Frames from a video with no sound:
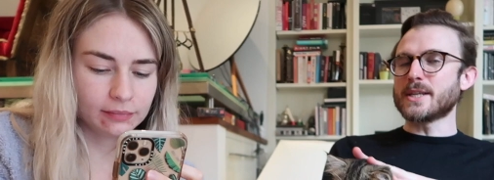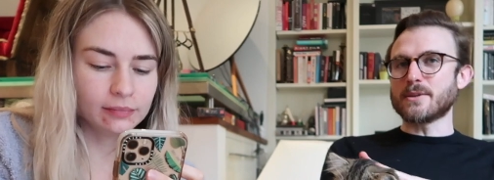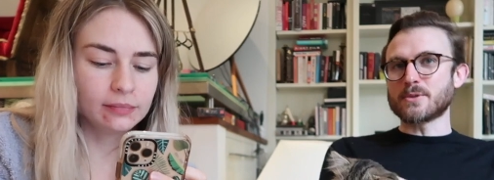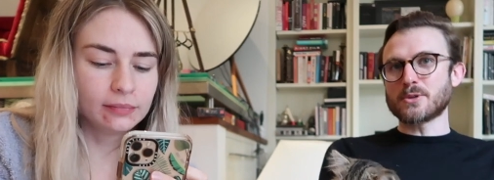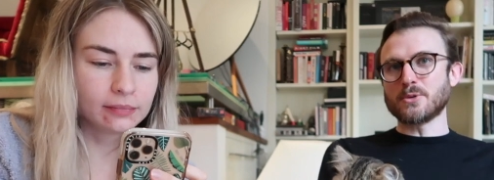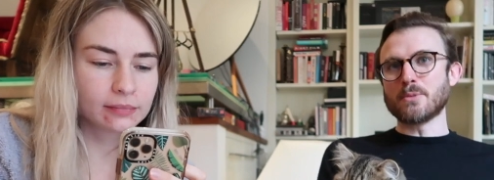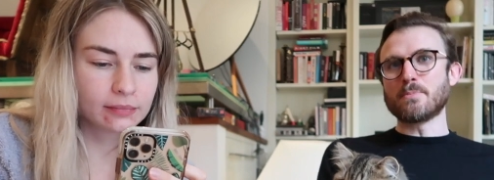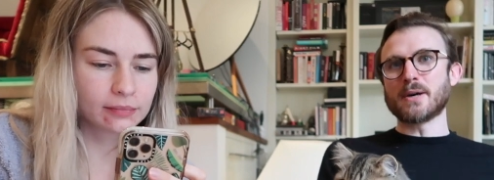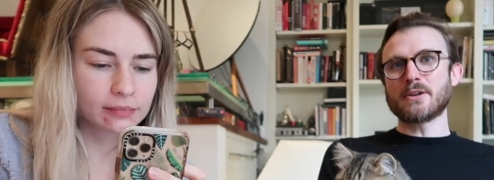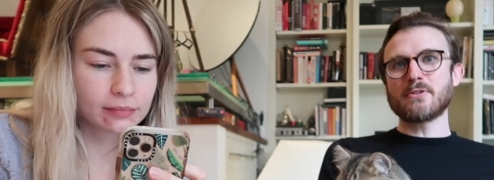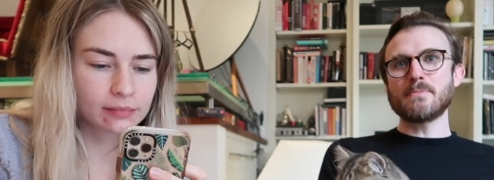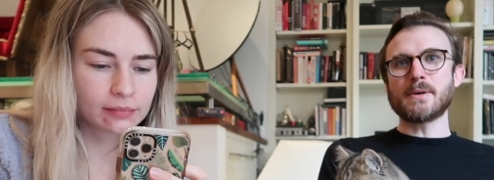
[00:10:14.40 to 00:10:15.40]
Speaker 1: It was called the
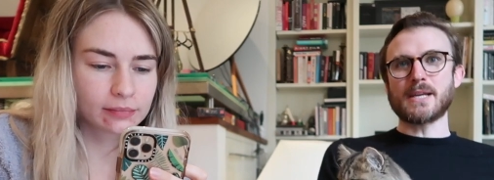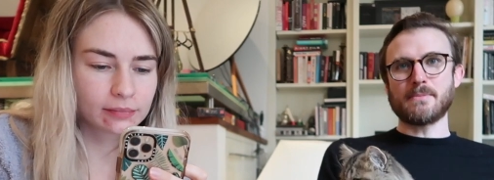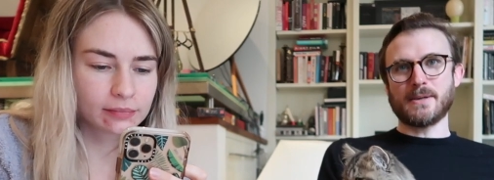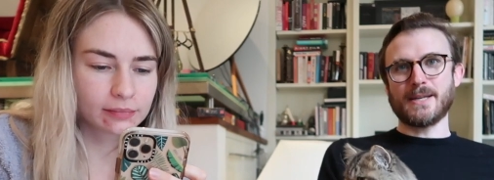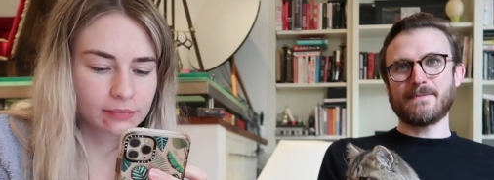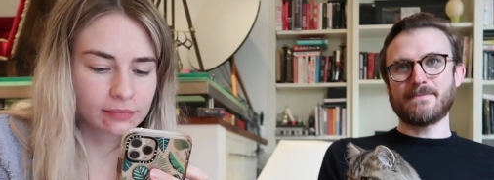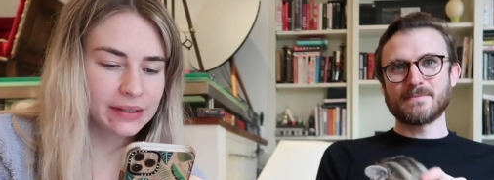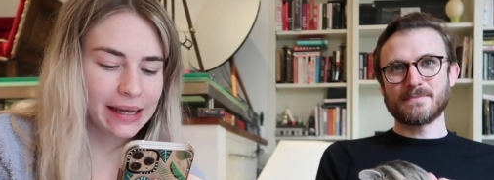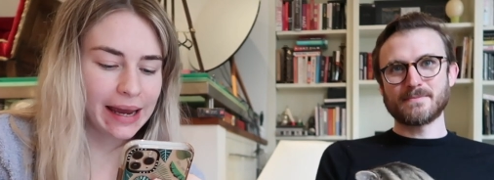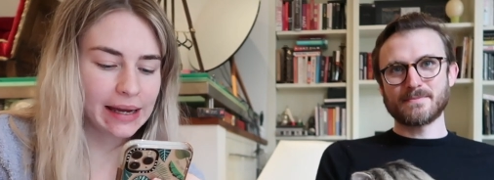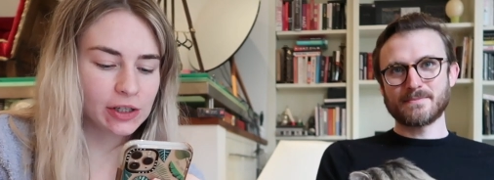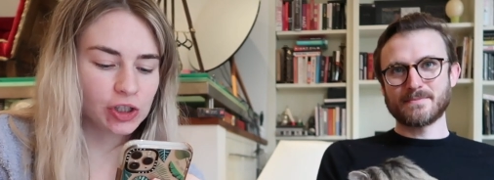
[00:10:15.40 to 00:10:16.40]
Buttery Baby.
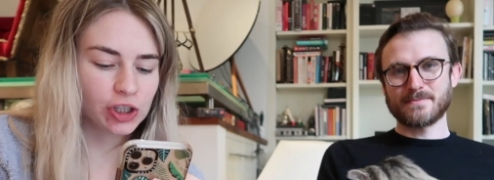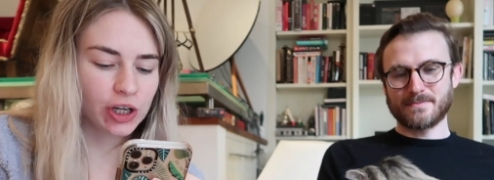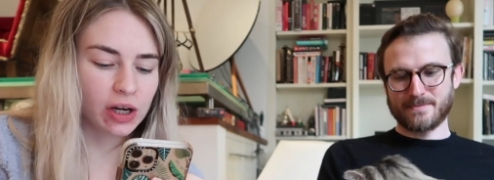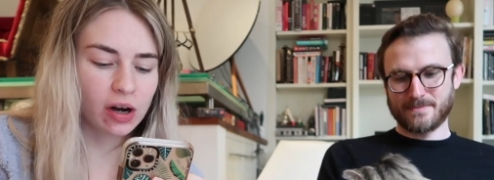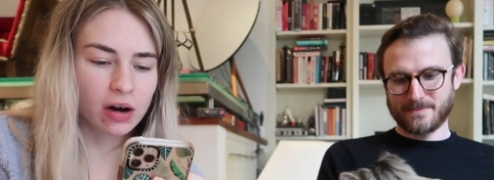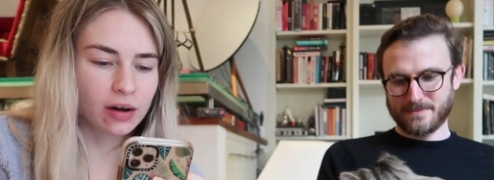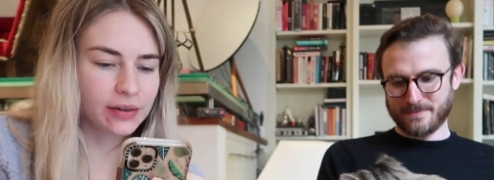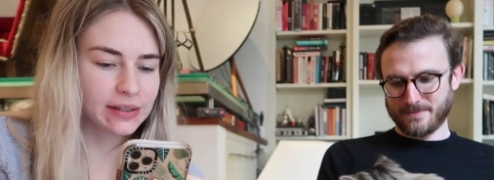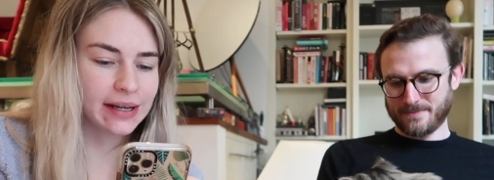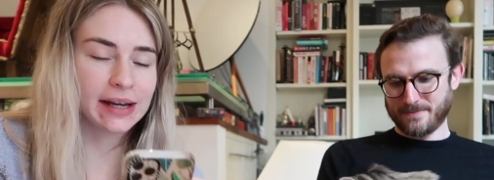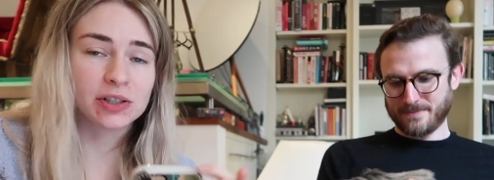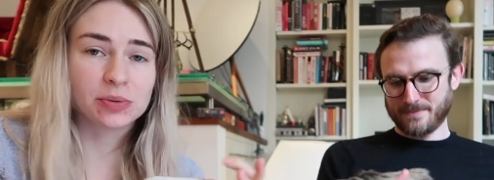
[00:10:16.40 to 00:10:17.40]
Speaker 2: Texture. Oh, the
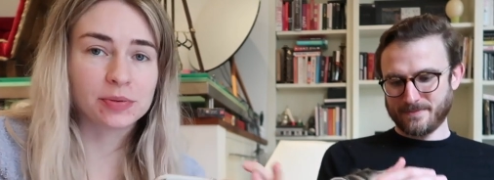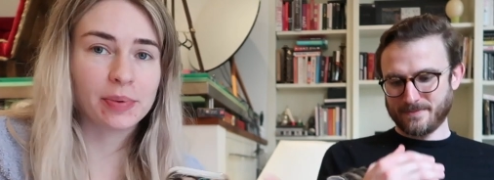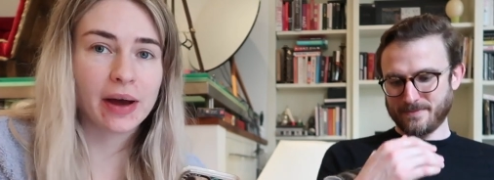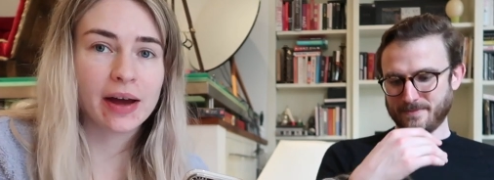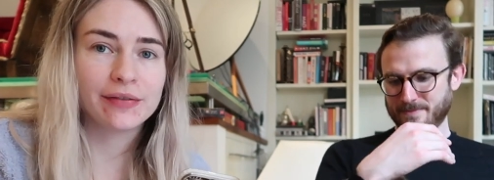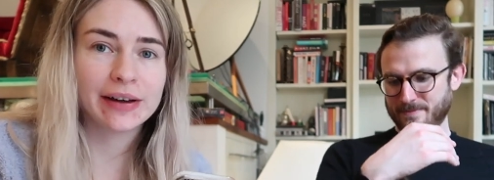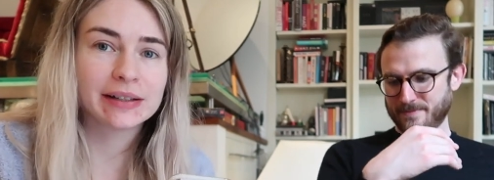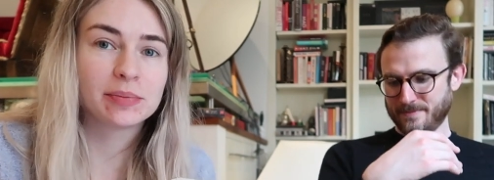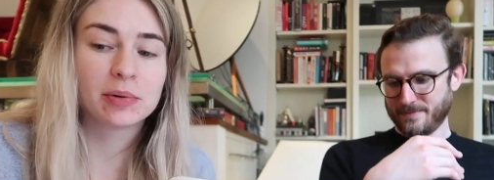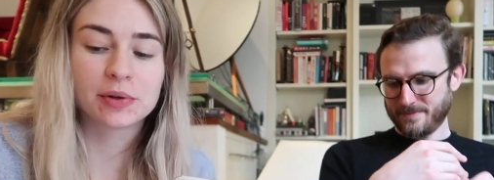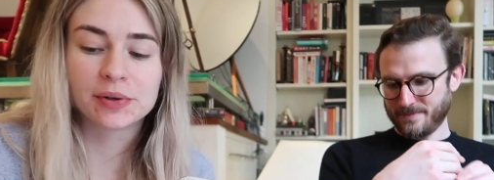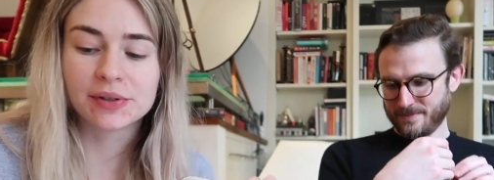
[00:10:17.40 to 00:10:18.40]
texture was perfect
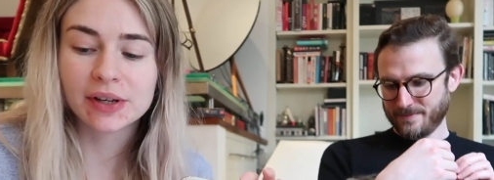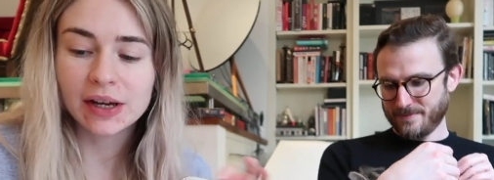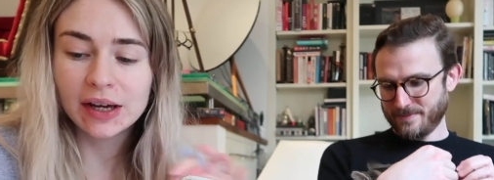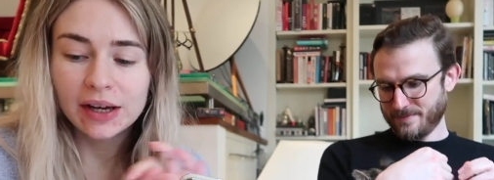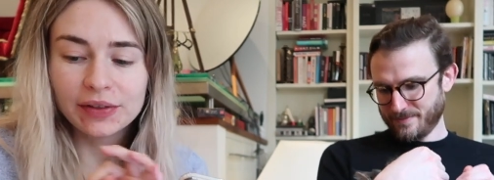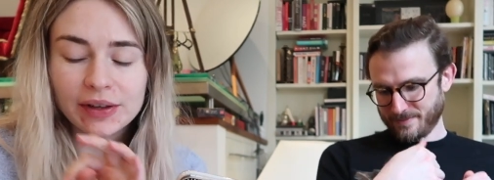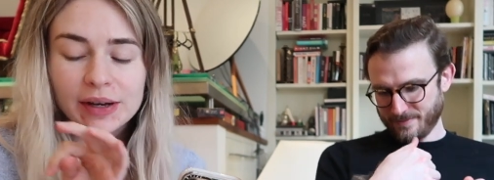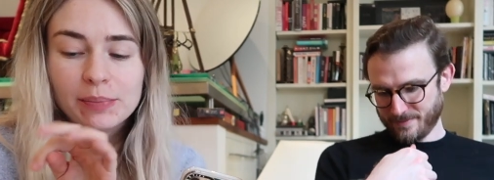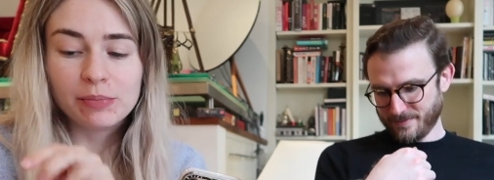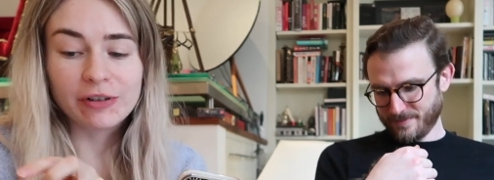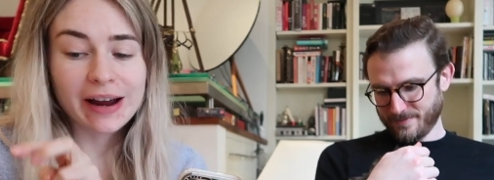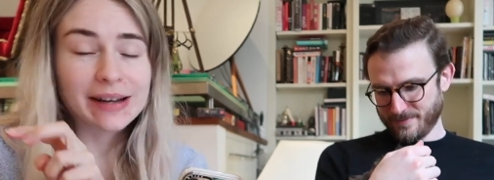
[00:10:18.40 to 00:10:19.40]
because
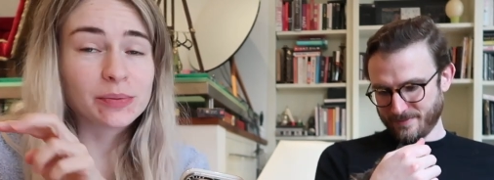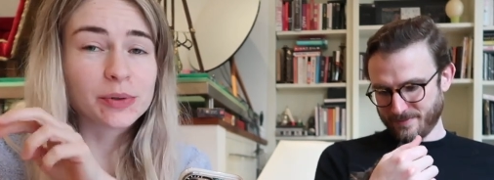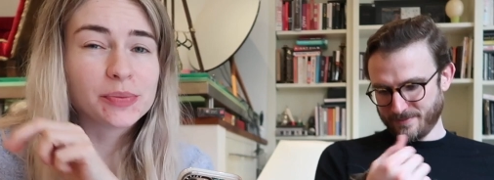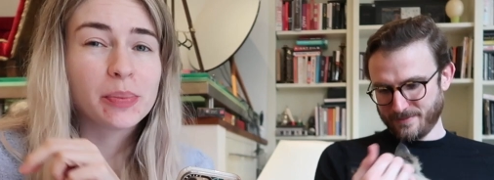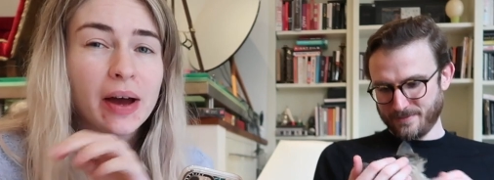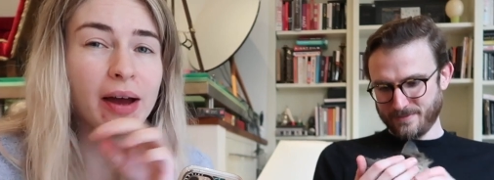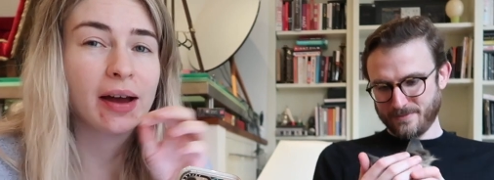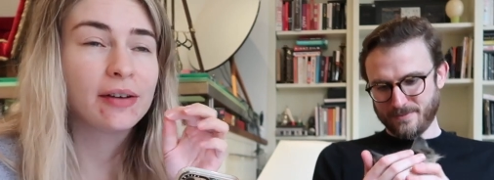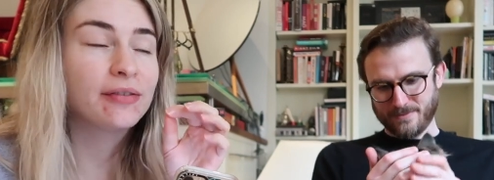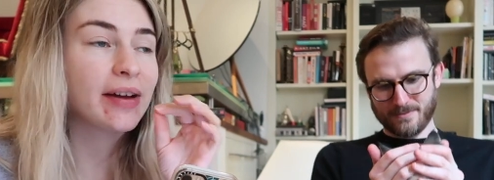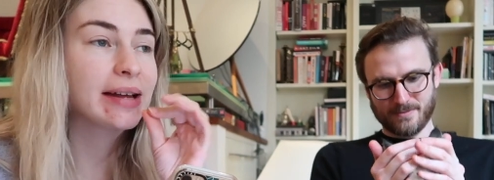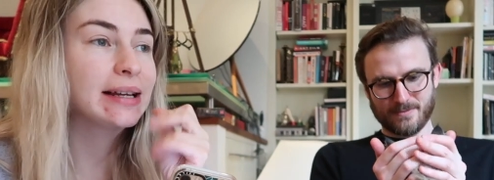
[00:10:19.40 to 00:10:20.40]
the bread was
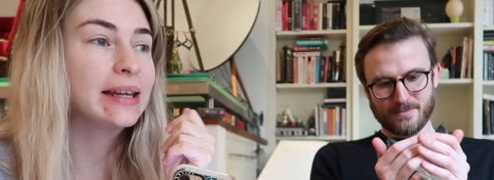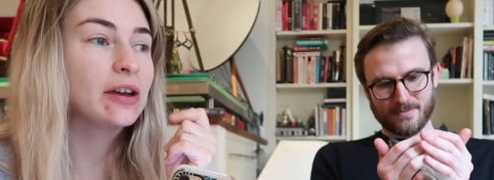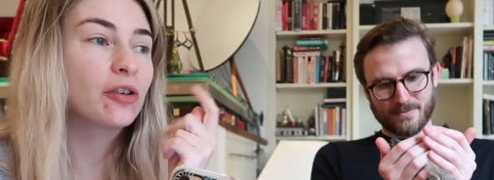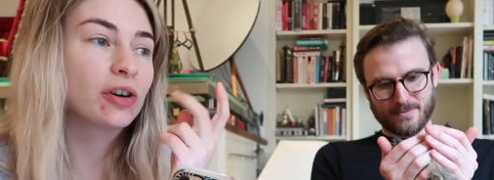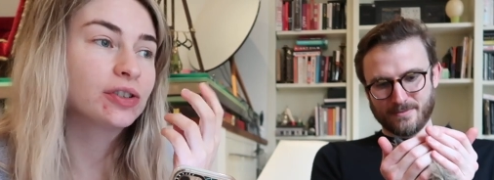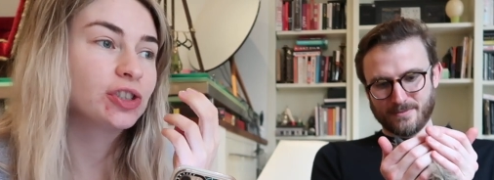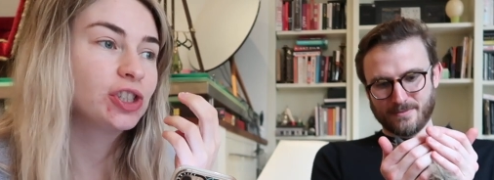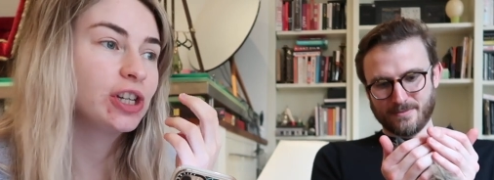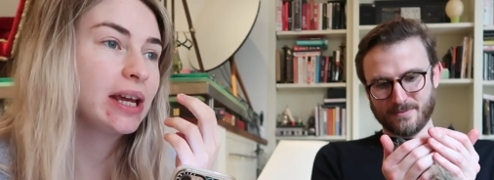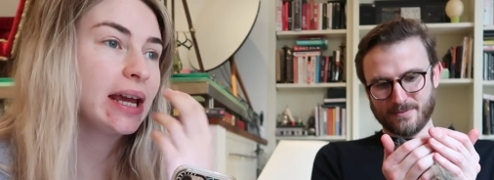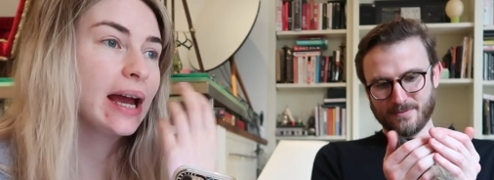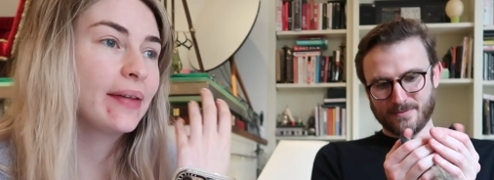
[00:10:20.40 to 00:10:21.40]
perfectly
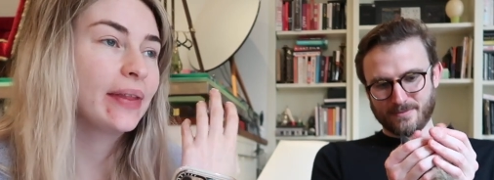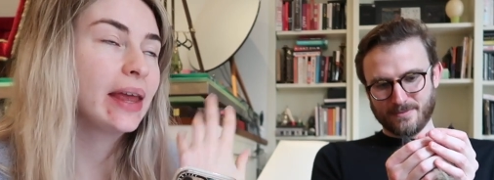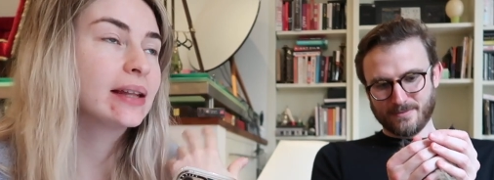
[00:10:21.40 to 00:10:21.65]
crunchy and the